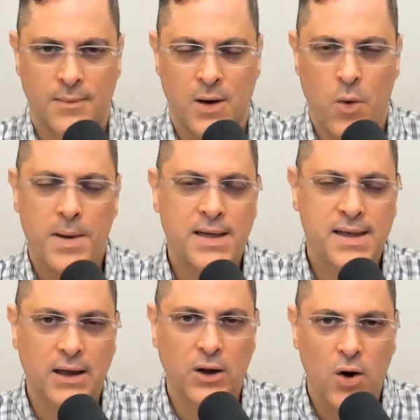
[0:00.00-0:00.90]
Well, because
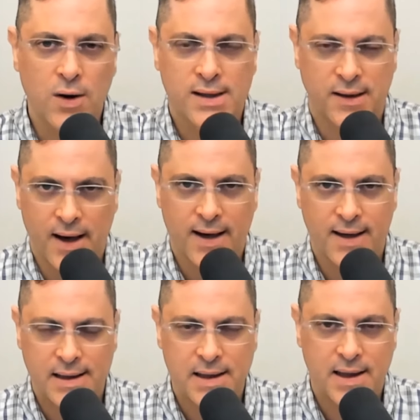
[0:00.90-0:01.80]
it looks like
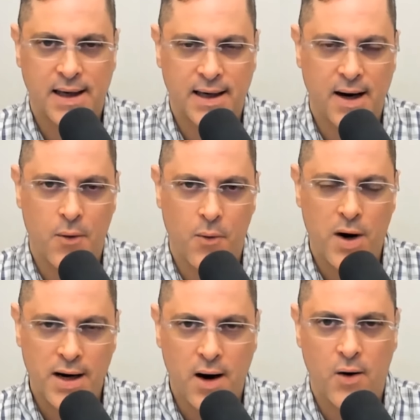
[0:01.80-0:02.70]
it's thinking. Now,
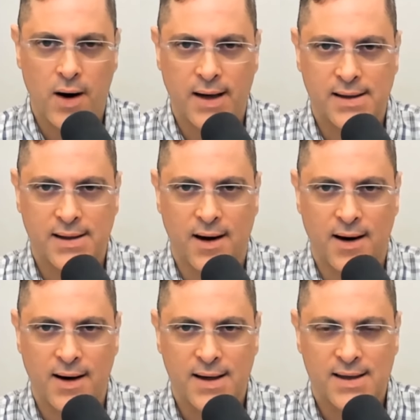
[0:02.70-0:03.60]
we know it's
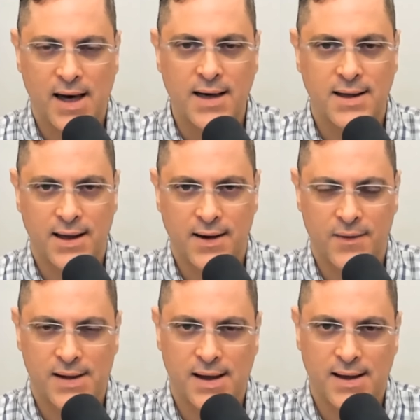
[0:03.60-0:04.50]
not sentient in
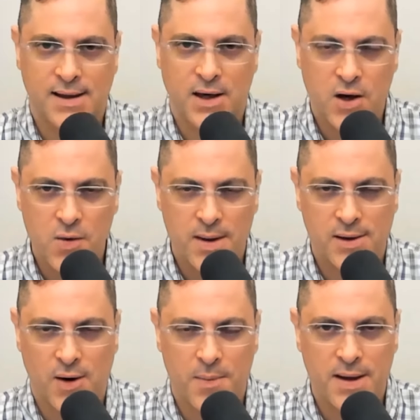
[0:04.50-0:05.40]
the sense that humans
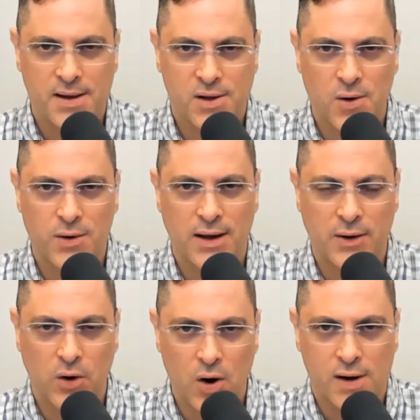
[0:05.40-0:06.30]
are, but it certainly
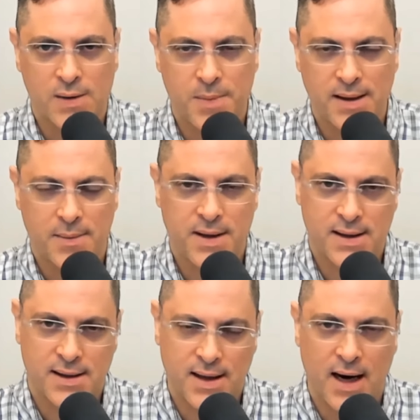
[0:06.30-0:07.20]
looks based, I mean, this
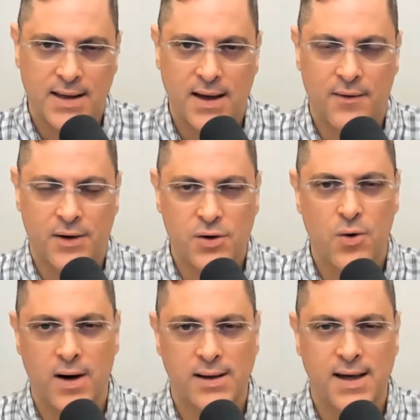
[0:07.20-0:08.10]
is the idea of a
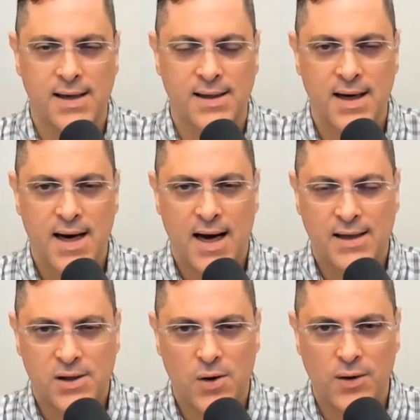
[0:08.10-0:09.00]
Turing test. It
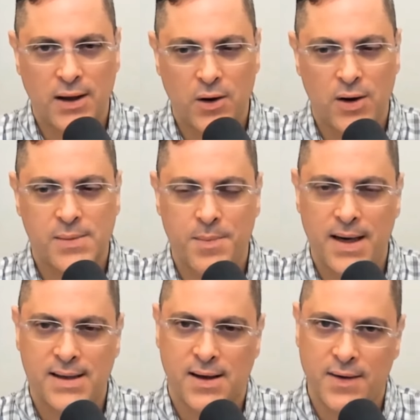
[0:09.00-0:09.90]
certainly looks,
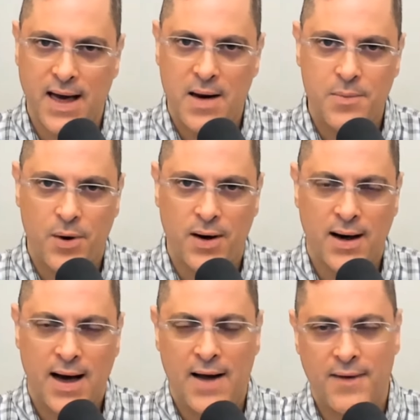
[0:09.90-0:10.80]
based on the input and